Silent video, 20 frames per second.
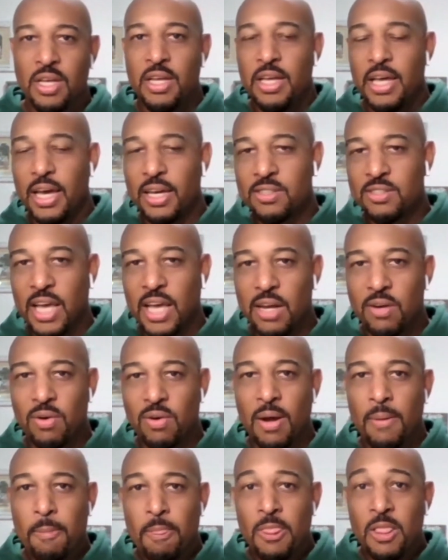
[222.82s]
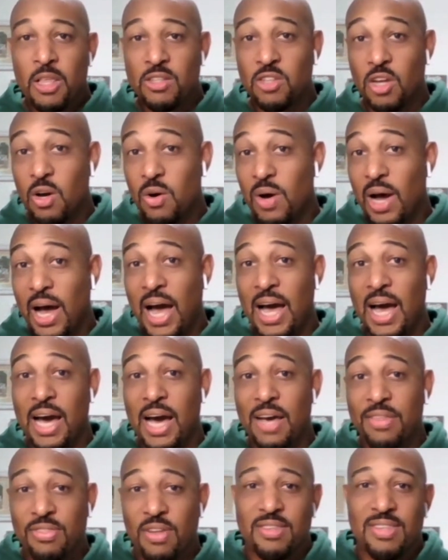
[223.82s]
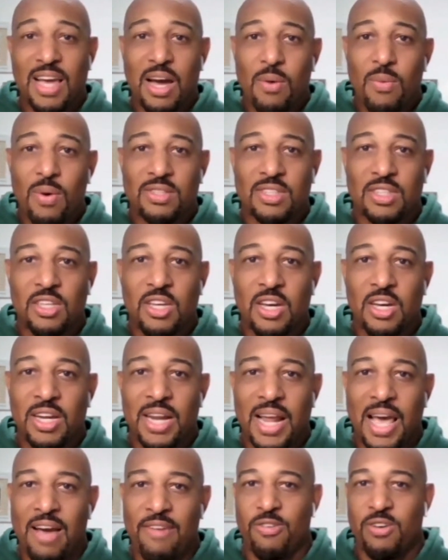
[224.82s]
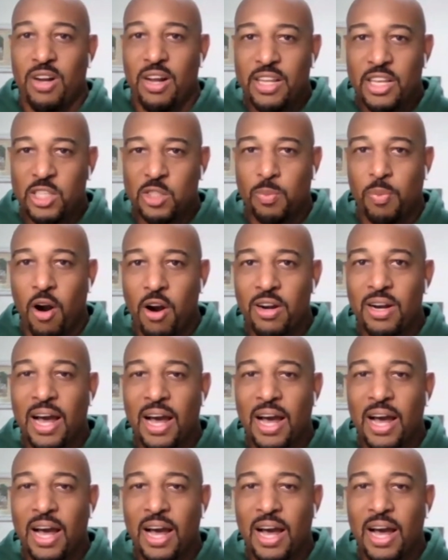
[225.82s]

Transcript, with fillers: etc. So I, I, thought that was a good effort on his part.